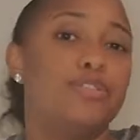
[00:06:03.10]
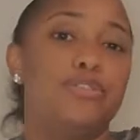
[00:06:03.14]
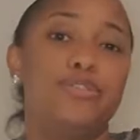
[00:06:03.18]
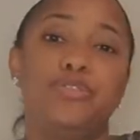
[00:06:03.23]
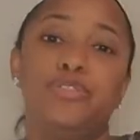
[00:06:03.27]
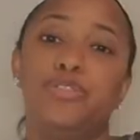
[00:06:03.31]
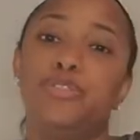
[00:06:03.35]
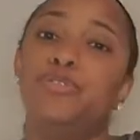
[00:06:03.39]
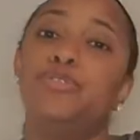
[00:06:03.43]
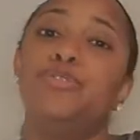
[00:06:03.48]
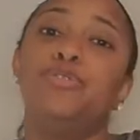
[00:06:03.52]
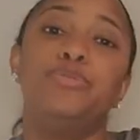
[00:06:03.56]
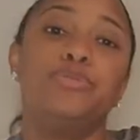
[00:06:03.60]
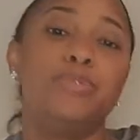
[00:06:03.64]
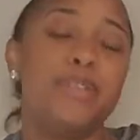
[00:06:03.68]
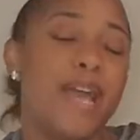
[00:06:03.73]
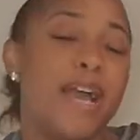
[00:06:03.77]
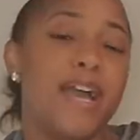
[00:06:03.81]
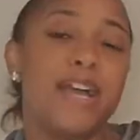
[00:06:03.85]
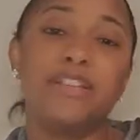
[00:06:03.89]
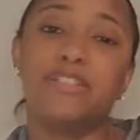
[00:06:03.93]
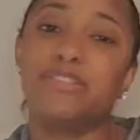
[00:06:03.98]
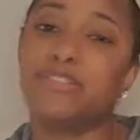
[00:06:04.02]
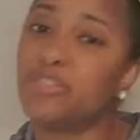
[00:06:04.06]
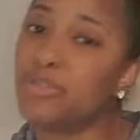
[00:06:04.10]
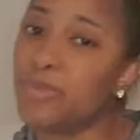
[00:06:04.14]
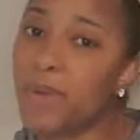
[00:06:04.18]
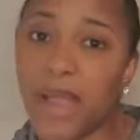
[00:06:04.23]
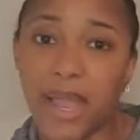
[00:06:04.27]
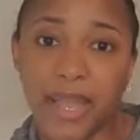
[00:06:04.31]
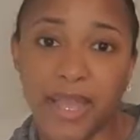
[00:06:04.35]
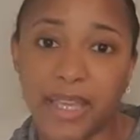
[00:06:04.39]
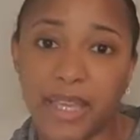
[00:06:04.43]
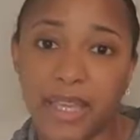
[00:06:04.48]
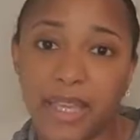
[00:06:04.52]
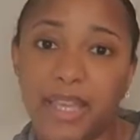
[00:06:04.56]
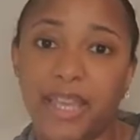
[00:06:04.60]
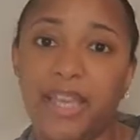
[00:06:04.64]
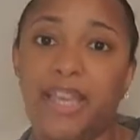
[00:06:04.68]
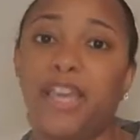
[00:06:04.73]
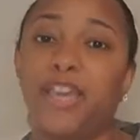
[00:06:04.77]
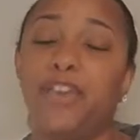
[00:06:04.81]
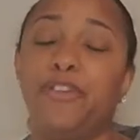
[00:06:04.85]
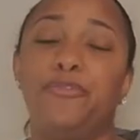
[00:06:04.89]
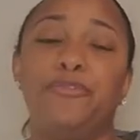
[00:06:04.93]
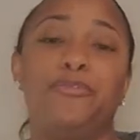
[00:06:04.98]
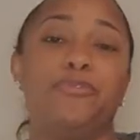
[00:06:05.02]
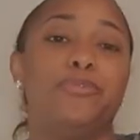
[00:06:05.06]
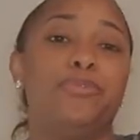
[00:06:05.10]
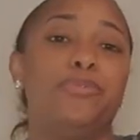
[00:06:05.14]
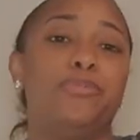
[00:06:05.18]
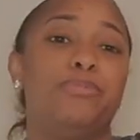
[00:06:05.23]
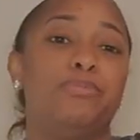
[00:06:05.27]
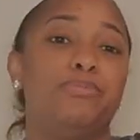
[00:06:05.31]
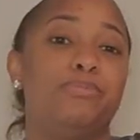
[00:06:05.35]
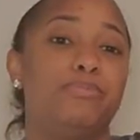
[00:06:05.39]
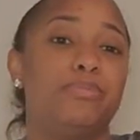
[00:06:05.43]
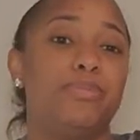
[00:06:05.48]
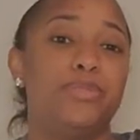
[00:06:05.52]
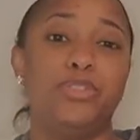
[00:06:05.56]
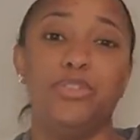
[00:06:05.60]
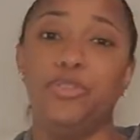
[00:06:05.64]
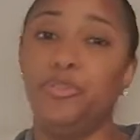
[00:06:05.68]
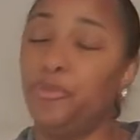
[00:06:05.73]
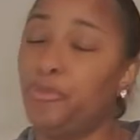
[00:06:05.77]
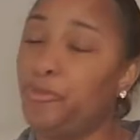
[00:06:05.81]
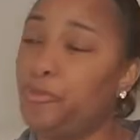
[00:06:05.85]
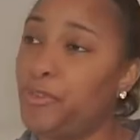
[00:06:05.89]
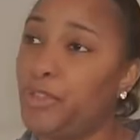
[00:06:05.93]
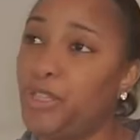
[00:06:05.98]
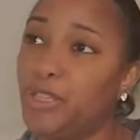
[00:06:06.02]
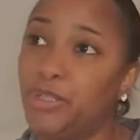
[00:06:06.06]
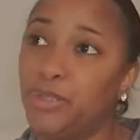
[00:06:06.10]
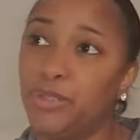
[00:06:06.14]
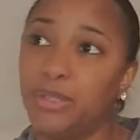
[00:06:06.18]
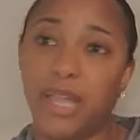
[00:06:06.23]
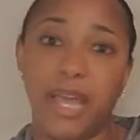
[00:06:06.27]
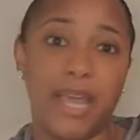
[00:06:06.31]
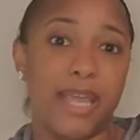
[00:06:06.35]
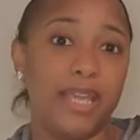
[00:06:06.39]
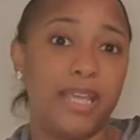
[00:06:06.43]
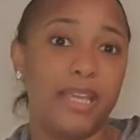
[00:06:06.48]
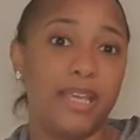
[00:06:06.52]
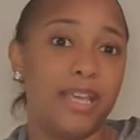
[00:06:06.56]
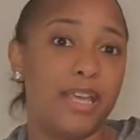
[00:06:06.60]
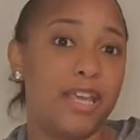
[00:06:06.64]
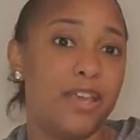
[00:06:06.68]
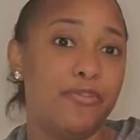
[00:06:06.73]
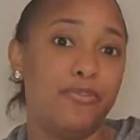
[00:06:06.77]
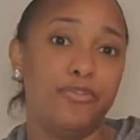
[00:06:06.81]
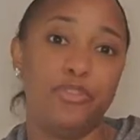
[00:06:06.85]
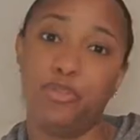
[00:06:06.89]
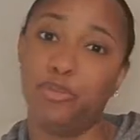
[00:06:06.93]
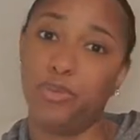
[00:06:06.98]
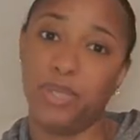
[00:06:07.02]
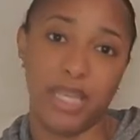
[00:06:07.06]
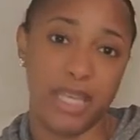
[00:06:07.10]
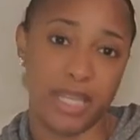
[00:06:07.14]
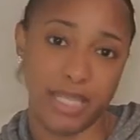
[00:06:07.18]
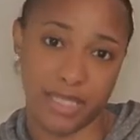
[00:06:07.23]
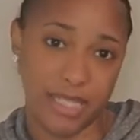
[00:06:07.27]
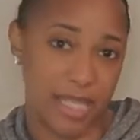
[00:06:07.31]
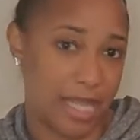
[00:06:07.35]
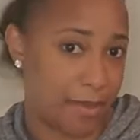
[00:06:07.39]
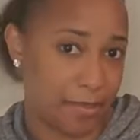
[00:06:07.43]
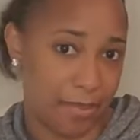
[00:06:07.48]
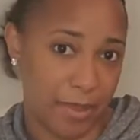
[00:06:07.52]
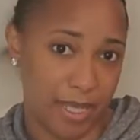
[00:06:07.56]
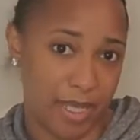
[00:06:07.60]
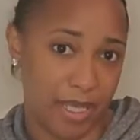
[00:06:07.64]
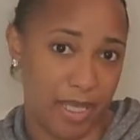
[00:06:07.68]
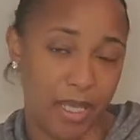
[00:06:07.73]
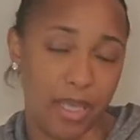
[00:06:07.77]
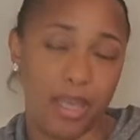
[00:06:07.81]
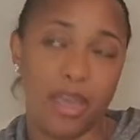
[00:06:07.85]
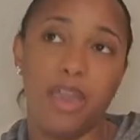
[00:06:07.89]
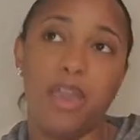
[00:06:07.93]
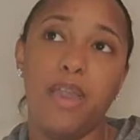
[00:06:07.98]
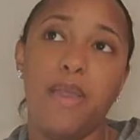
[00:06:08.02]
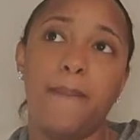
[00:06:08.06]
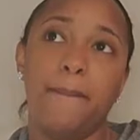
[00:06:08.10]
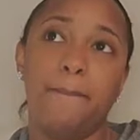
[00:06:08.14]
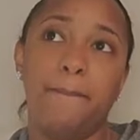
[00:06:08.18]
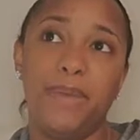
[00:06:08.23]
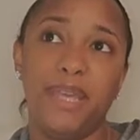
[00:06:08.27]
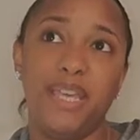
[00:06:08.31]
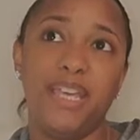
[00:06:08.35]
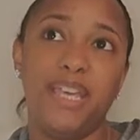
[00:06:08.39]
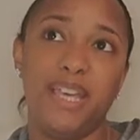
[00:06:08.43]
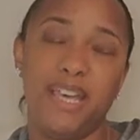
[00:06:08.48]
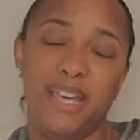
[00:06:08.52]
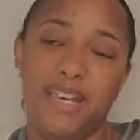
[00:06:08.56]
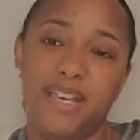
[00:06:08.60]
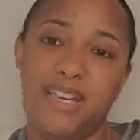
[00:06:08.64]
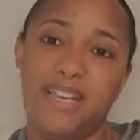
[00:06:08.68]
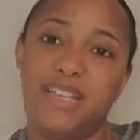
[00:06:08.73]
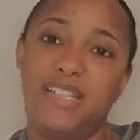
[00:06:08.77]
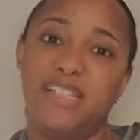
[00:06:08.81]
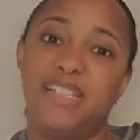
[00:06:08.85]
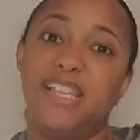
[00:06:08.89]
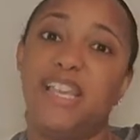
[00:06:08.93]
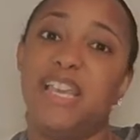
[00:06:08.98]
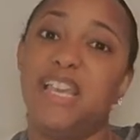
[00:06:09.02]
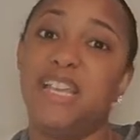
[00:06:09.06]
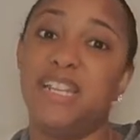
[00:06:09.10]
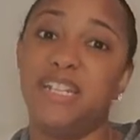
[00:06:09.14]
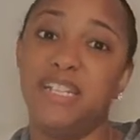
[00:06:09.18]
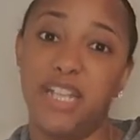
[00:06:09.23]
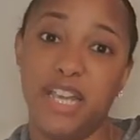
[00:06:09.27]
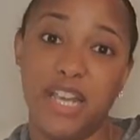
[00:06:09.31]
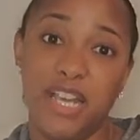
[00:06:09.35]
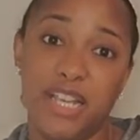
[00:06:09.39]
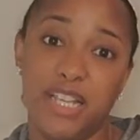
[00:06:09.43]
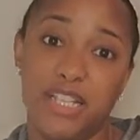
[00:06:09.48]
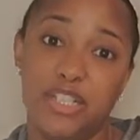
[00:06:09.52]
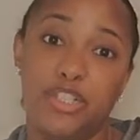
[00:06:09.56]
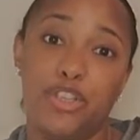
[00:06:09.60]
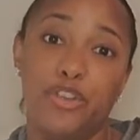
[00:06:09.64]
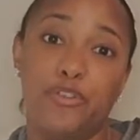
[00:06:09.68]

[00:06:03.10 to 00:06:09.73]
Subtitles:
Do not try it if you feel like, if you can't take pain, because it does.